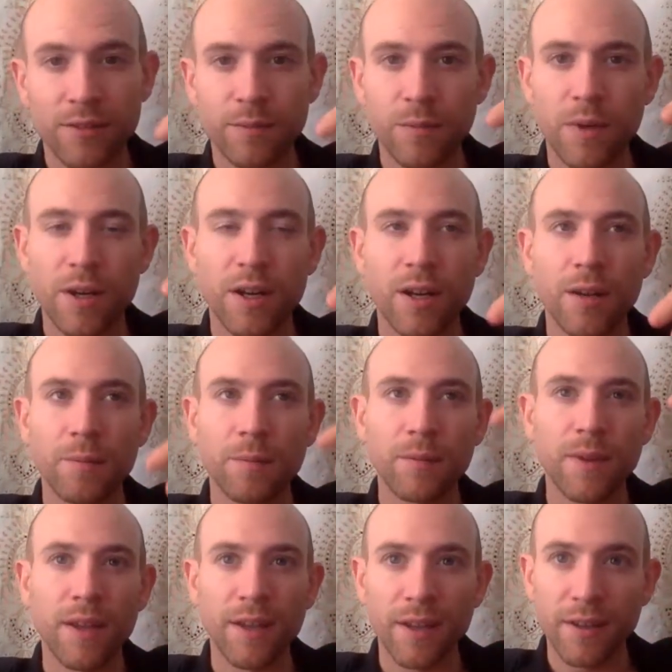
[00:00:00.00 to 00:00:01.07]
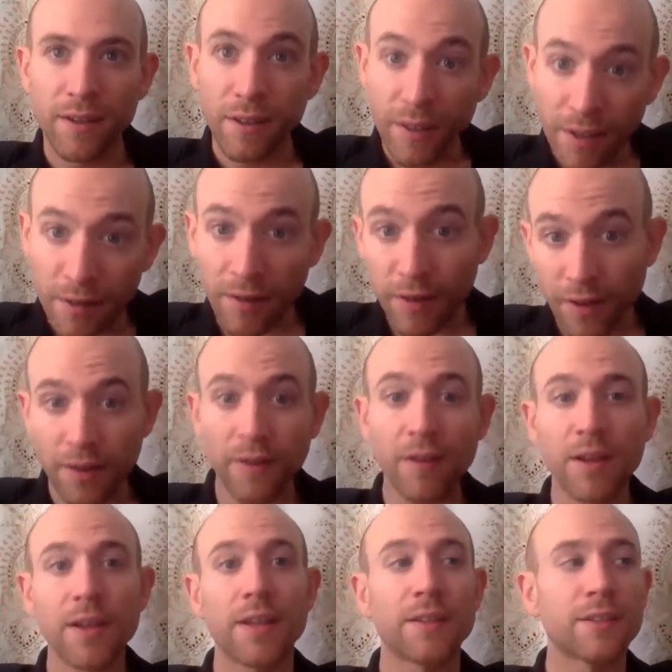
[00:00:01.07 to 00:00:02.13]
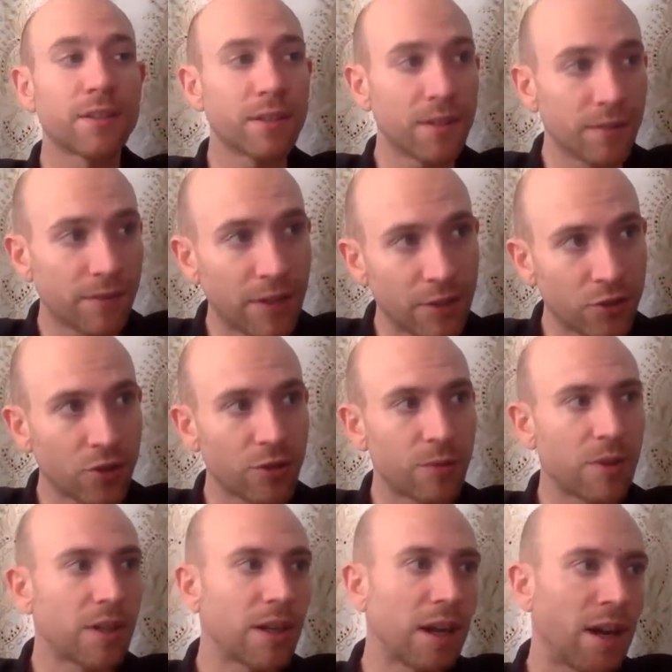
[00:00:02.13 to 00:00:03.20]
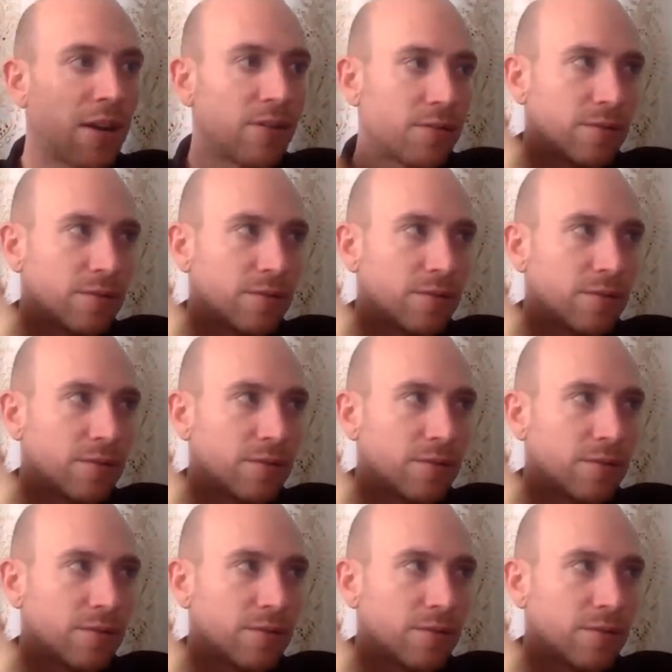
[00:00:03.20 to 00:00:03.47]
where I'm like, it's gonna eventually work out.